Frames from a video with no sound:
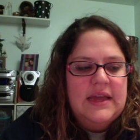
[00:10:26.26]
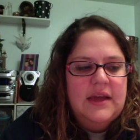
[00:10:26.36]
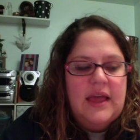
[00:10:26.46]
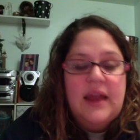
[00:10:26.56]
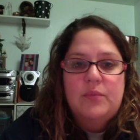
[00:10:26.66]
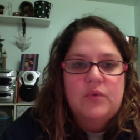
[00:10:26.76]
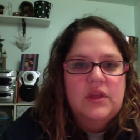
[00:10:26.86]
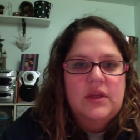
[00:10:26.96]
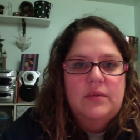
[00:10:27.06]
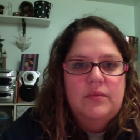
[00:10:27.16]
And I'm
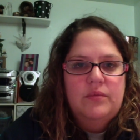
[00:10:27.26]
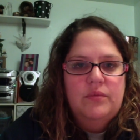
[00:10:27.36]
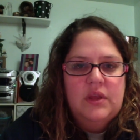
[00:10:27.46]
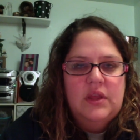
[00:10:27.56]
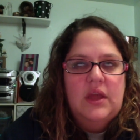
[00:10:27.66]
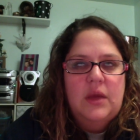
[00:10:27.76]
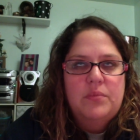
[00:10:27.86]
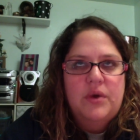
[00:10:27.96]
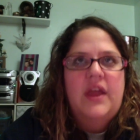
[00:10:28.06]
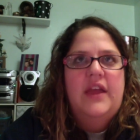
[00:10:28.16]
really, really
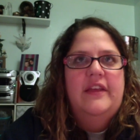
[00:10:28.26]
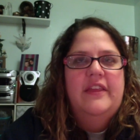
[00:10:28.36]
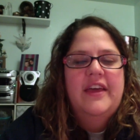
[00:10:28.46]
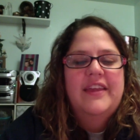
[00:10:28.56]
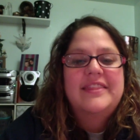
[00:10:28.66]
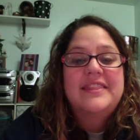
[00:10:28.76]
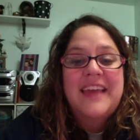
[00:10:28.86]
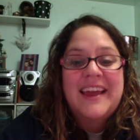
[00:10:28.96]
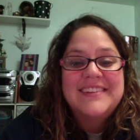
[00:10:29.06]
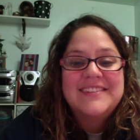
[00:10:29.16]
praying that
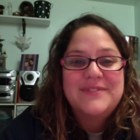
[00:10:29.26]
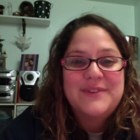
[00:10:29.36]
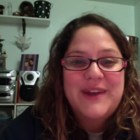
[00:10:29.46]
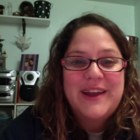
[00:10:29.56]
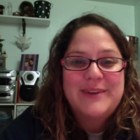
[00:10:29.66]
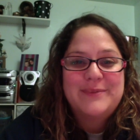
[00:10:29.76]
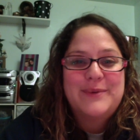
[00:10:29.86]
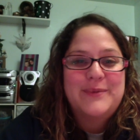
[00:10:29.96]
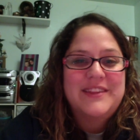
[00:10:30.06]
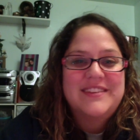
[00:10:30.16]
that is a food item
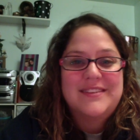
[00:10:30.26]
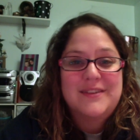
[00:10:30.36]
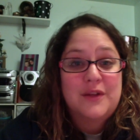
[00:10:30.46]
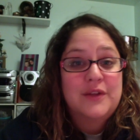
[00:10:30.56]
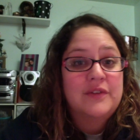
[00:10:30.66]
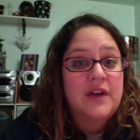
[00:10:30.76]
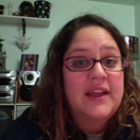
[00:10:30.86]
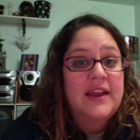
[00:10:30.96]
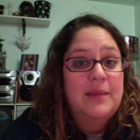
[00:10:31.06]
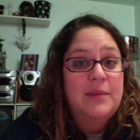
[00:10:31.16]
that when this is all over, I
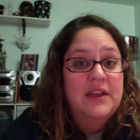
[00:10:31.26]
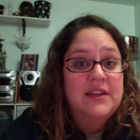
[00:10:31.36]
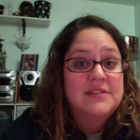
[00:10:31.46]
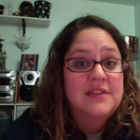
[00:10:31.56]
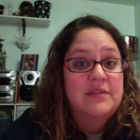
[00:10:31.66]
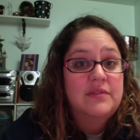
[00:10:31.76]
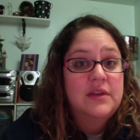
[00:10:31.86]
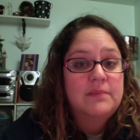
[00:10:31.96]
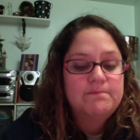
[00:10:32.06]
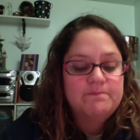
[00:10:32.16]
can add back in
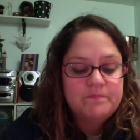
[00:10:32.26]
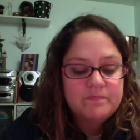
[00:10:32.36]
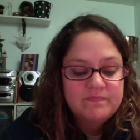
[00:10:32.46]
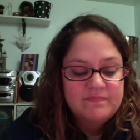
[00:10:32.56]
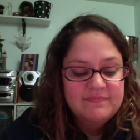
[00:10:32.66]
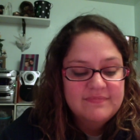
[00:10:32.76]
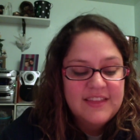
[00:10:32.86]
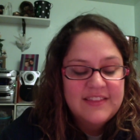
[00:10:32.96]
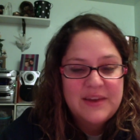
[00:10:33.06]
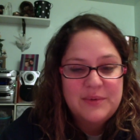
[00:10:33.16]
safely.
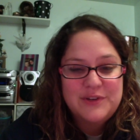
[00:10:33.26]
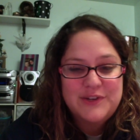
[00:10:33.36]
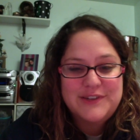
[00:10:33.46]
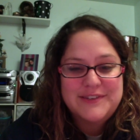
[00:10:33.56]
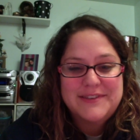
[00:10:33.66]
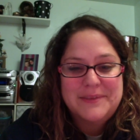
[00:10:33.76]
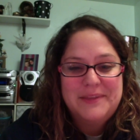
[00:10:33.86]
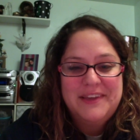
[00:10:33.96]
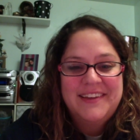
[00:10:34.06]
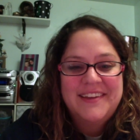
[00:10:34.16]
That it was just
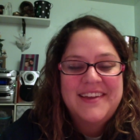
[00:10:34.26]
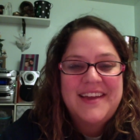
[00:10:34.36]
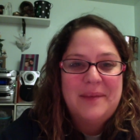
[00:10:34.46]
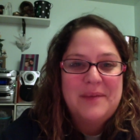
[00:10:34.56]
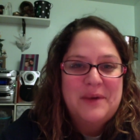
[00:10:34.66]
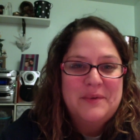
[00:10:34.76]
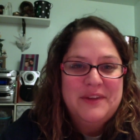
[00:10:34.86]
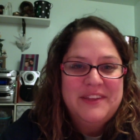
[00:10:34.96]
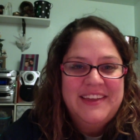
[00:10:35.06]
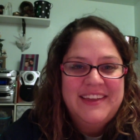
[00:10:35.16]
something I don't
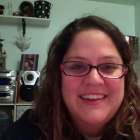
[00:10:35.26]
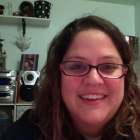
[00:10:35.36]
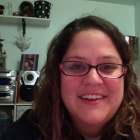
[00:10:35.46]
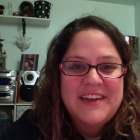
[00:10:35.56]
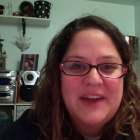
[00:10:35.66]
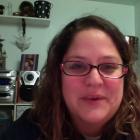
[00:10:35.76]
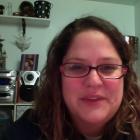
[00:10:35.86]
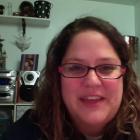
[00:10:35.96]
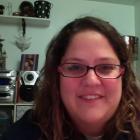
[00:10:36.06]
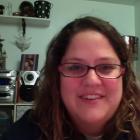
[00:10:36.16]
really
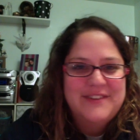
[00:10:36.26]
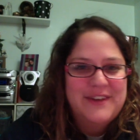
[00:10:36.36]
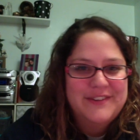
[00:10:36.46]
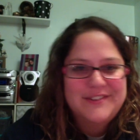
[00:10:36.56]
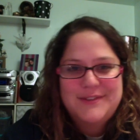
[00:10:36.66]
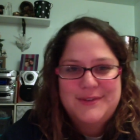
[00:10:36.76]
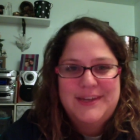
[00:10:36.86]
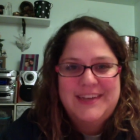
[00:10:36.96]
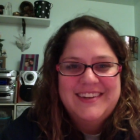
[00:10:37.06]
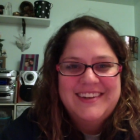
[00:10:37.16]
have an intolerance to
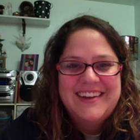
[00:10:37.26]
it.